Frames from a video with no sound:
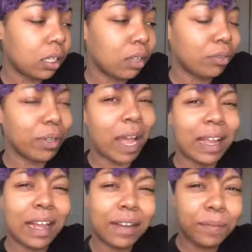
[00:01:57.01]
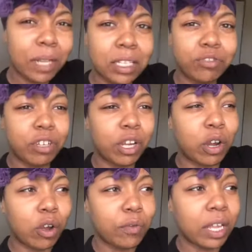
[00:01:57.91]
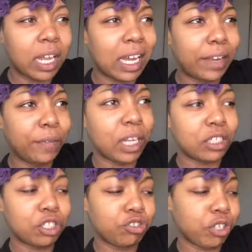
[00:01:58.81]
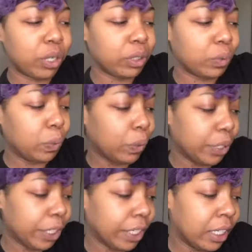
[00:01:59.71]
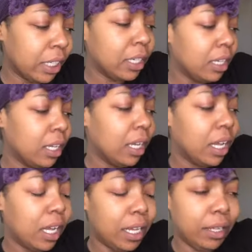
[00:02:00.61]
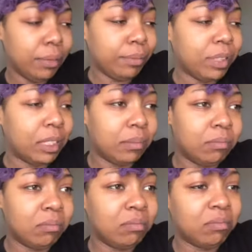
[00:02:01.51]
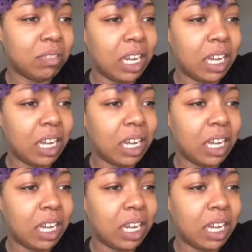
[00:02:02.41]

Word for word: i don't know i kind of feel like drinking coffee i kind of feel like just drinking some water um some